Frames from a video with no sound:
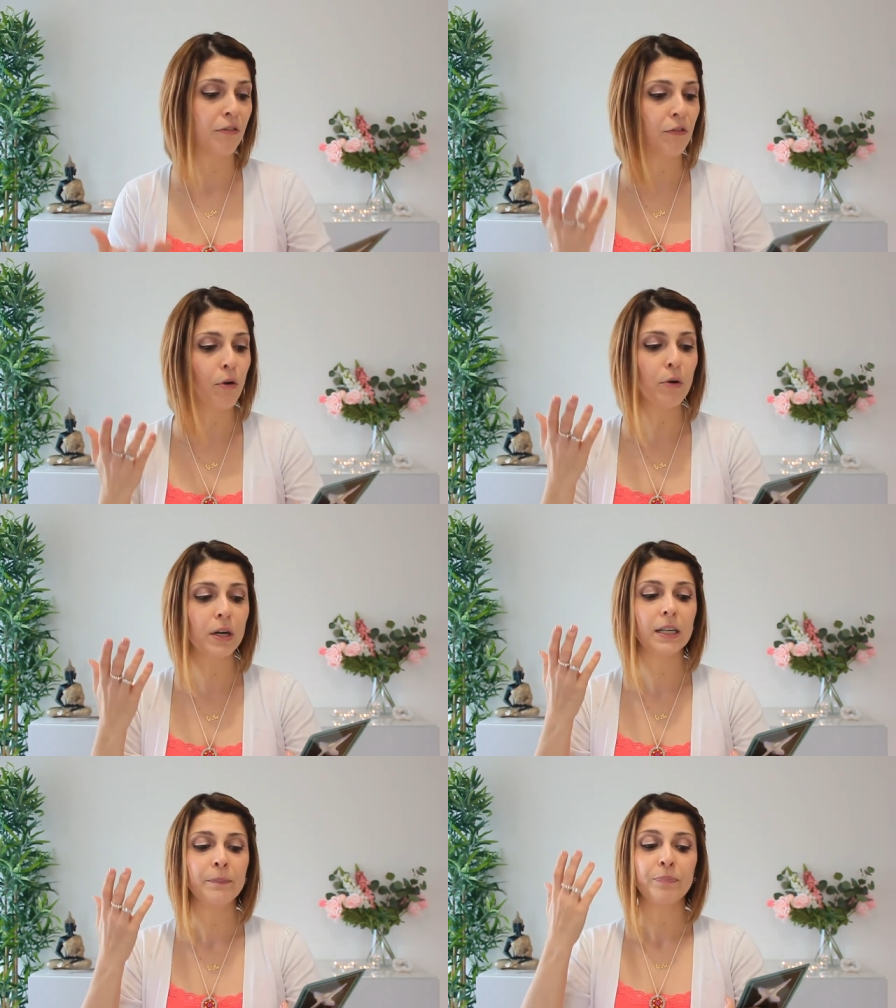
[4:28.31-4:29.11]

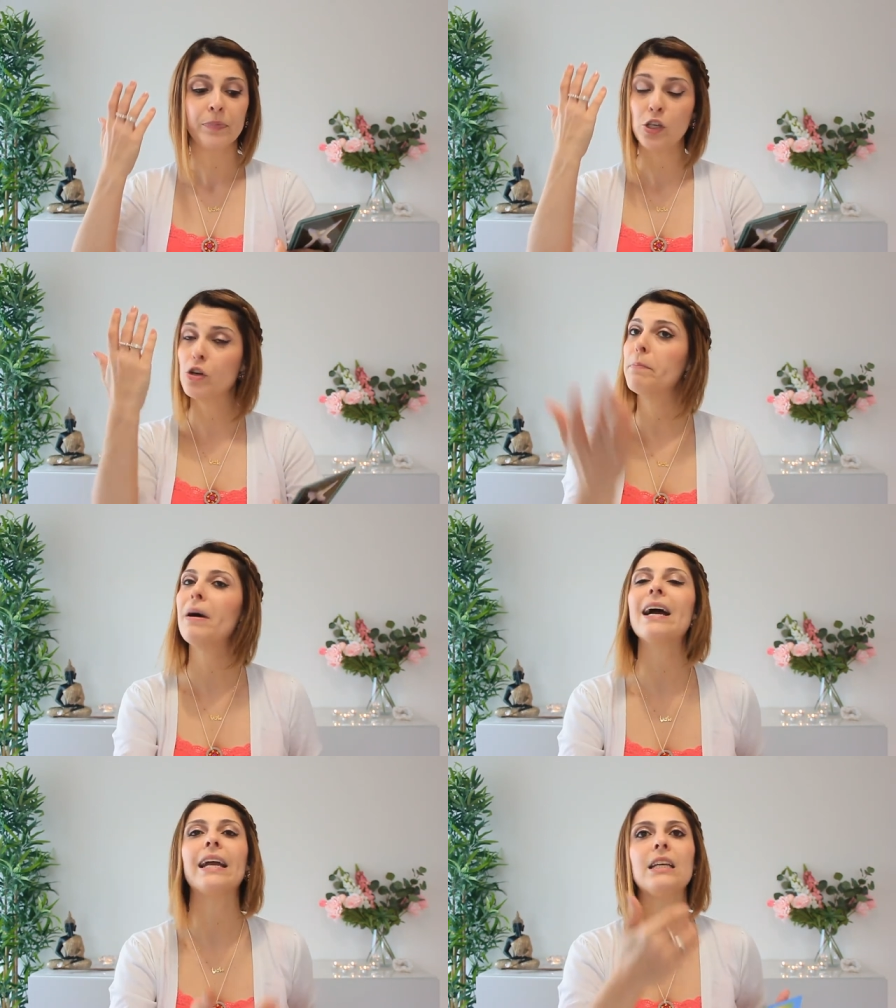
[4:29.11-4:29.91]
for your
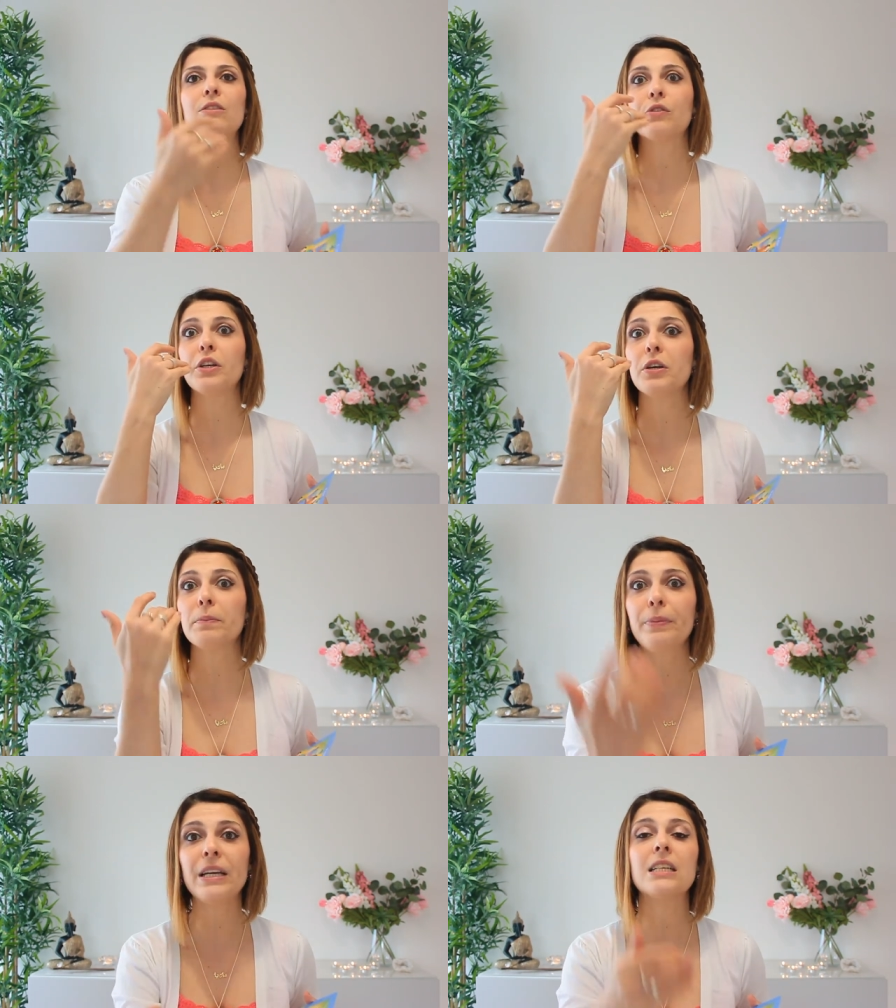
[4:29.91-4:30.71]
mind, for
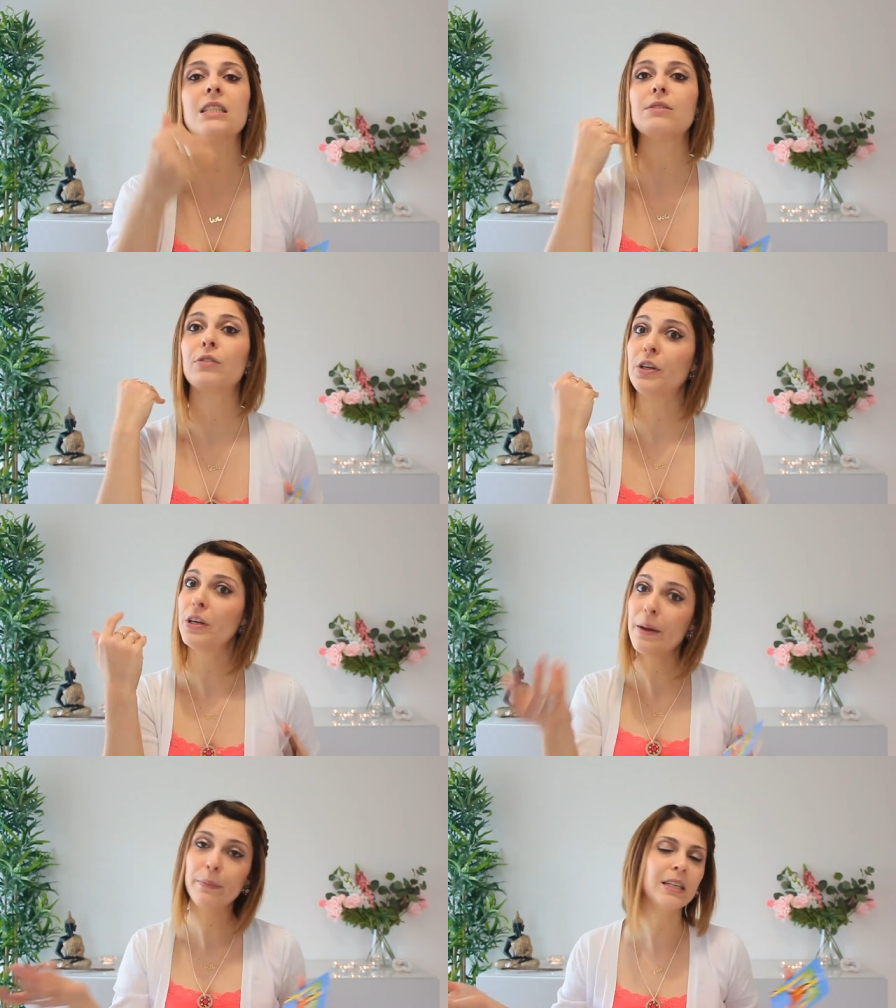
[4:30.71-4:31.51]
your peace, for
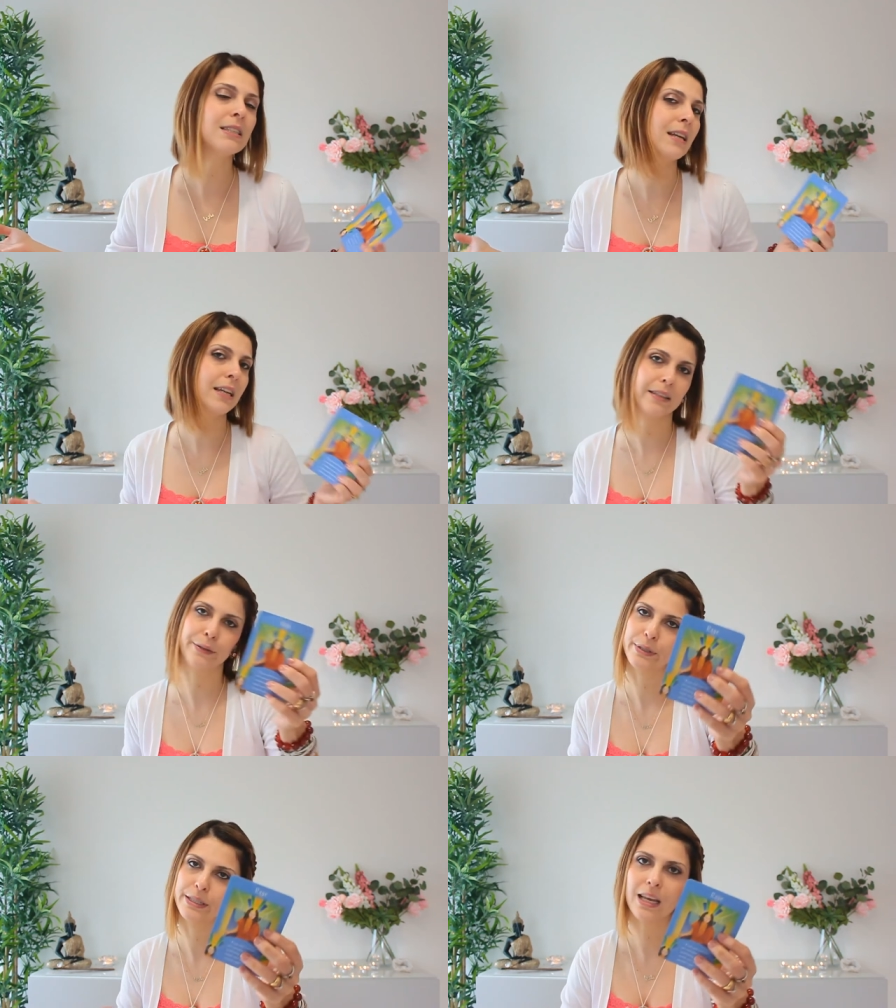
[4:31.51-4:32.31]
your happiness, like
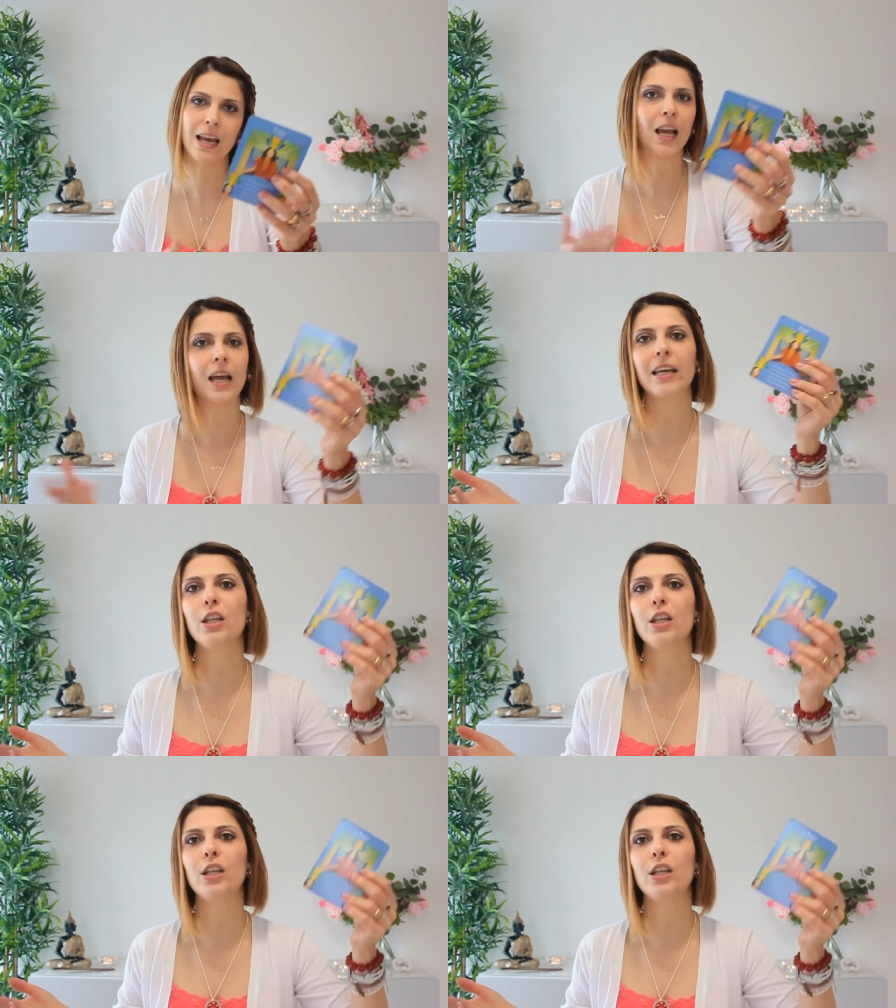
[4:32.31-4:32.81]
they were saying.